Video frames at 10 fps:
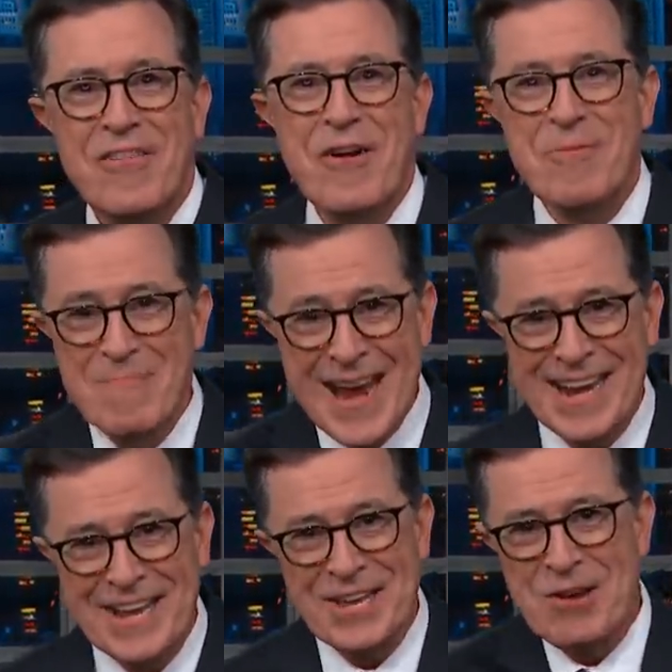They're
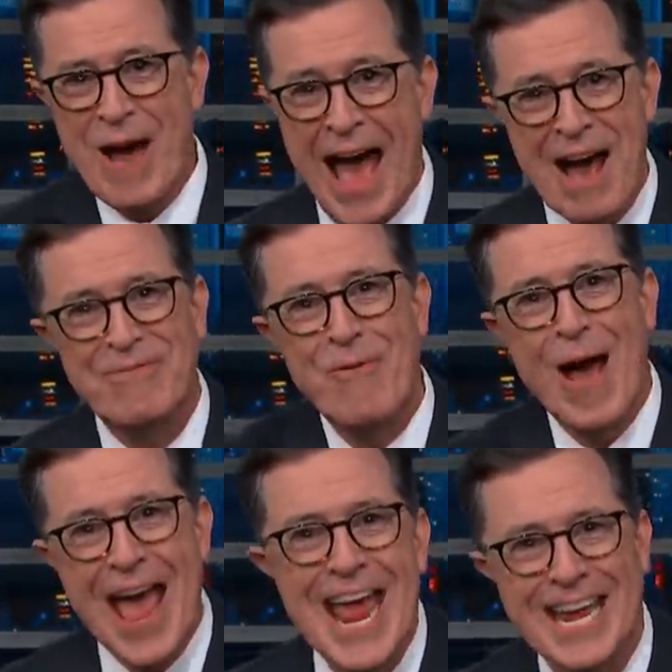meeting you
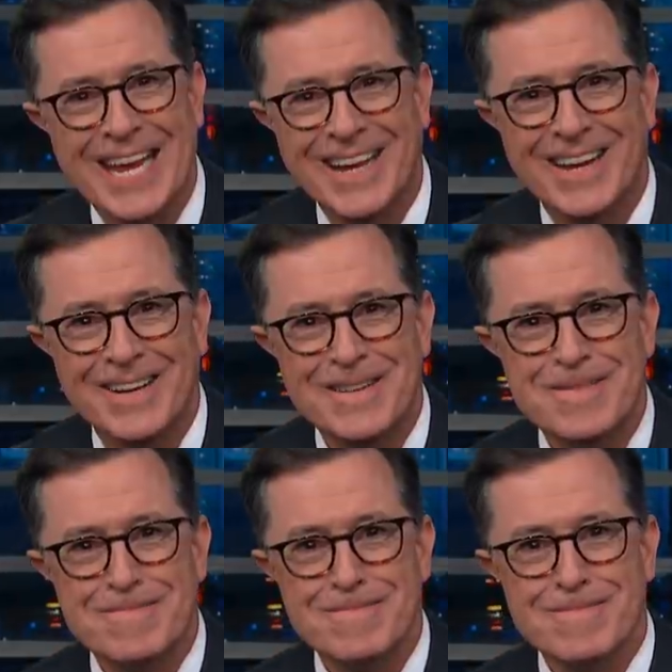halfway.
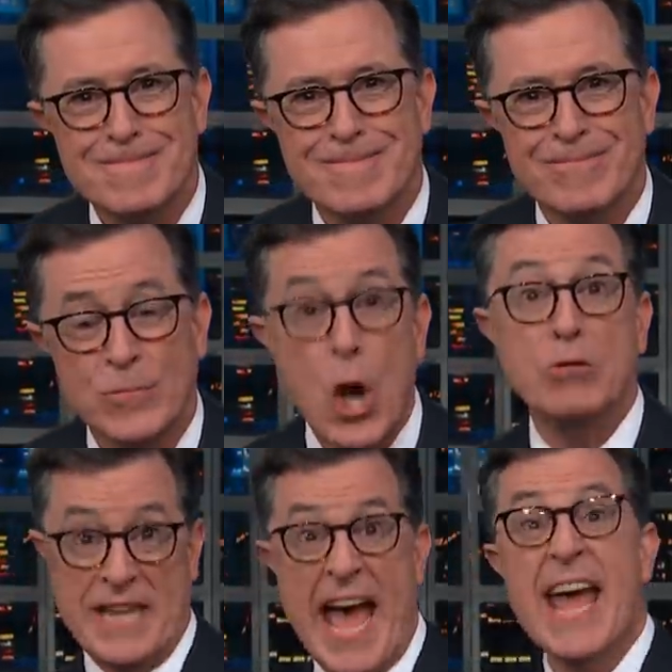
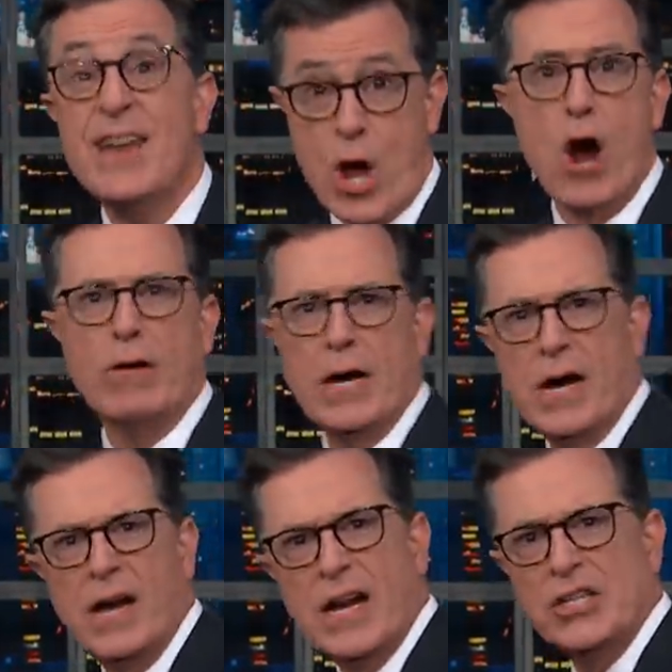Oh, Dad.
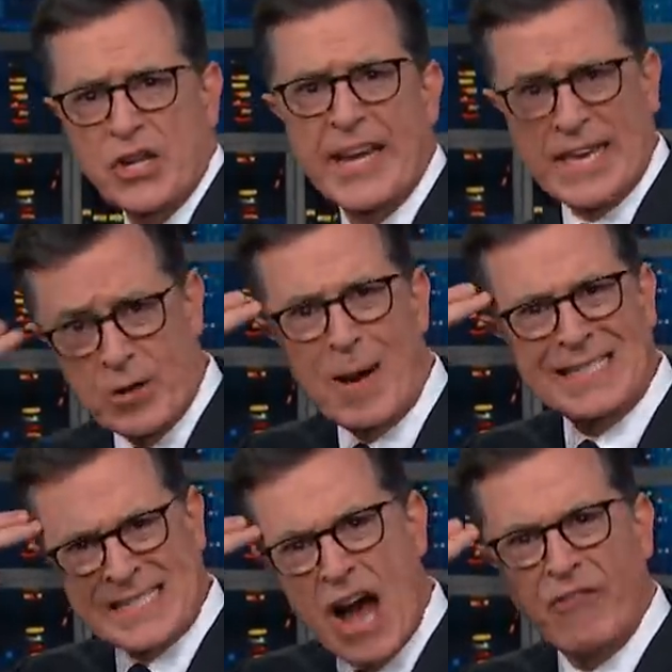Oh, should I kill
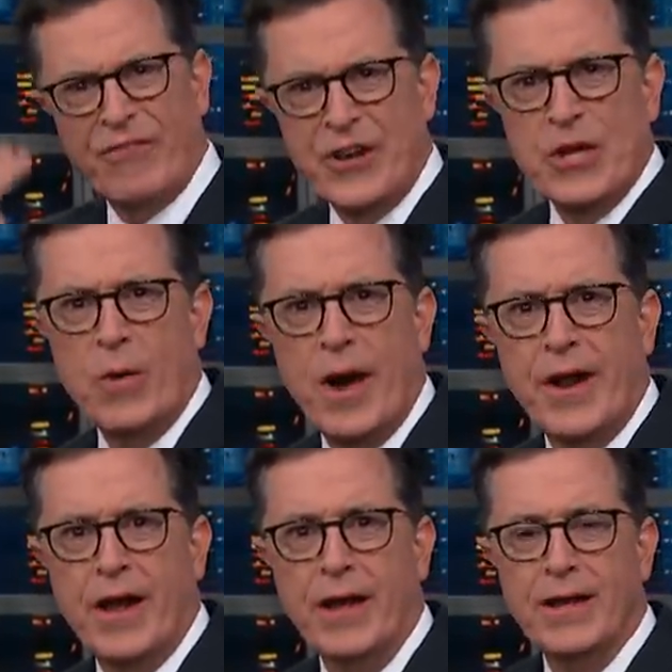myself or do you
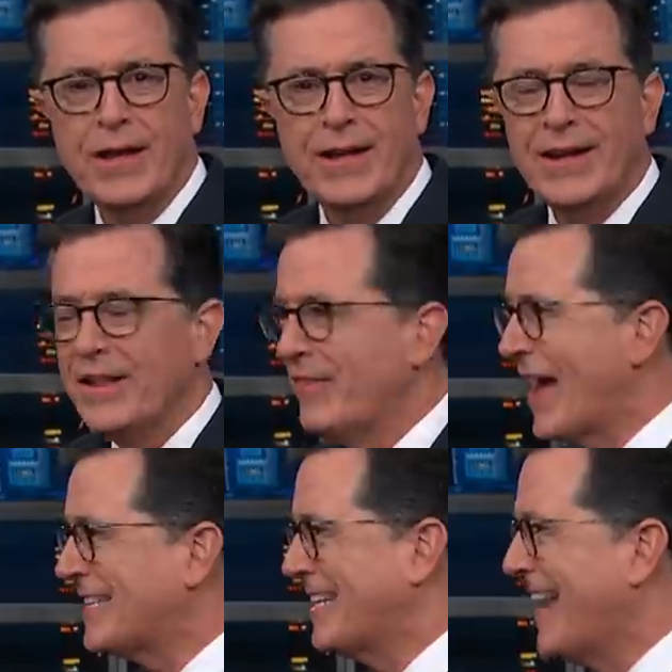want to?
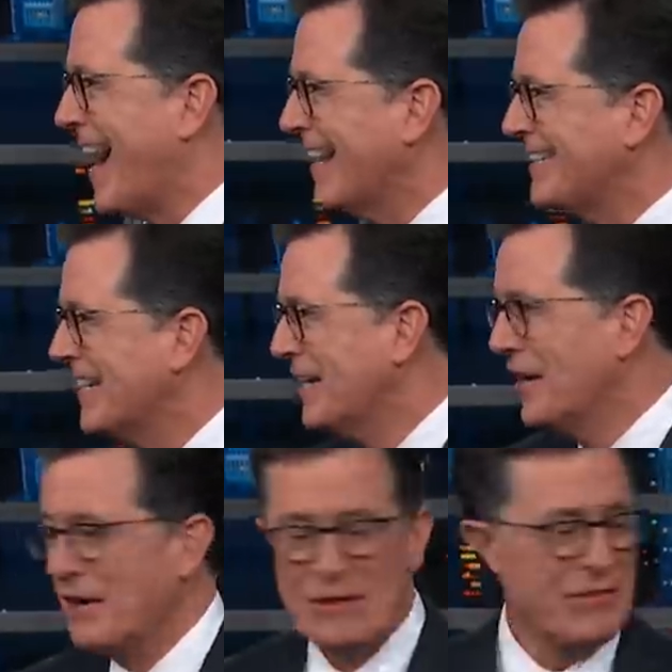That's not.
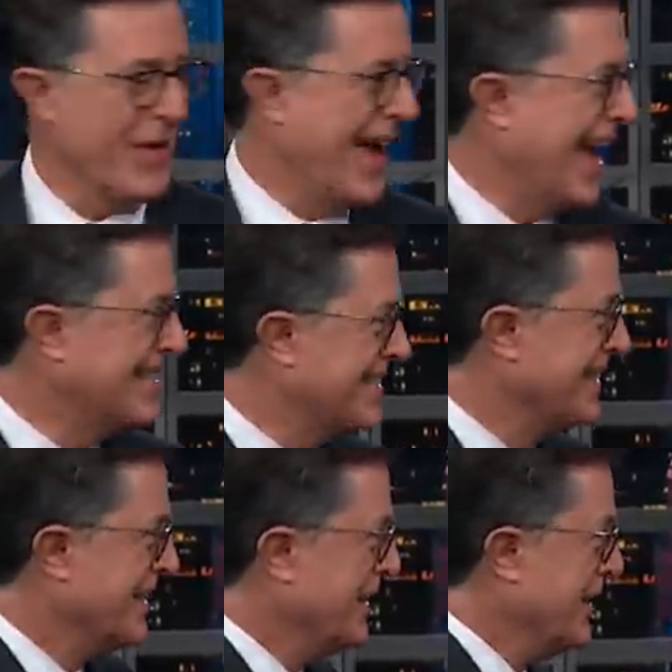That's.
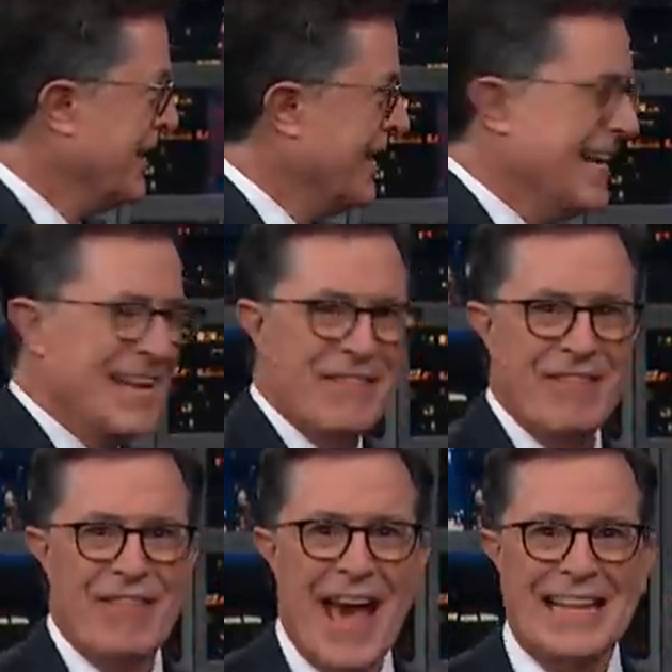That's not.
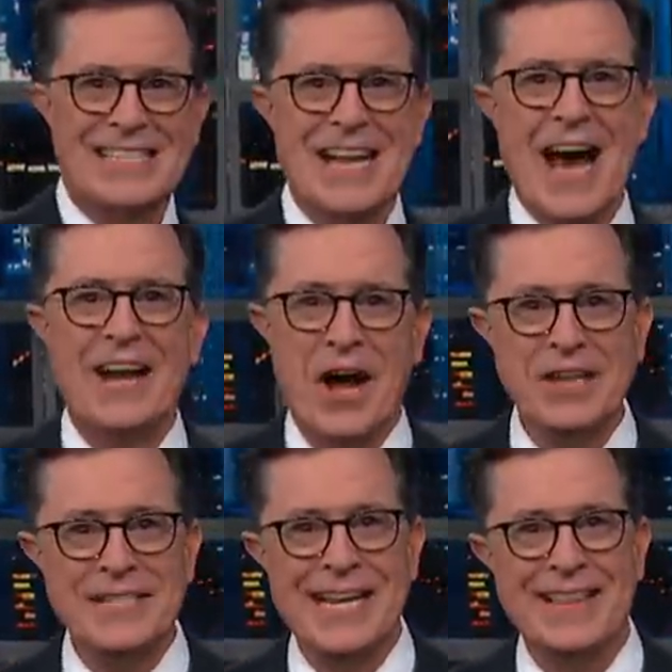not that's cool. not
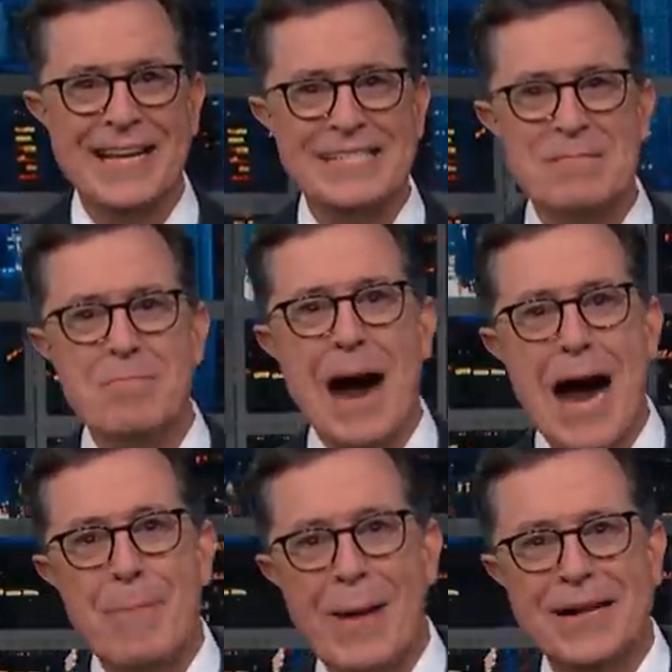hunting. That's a mob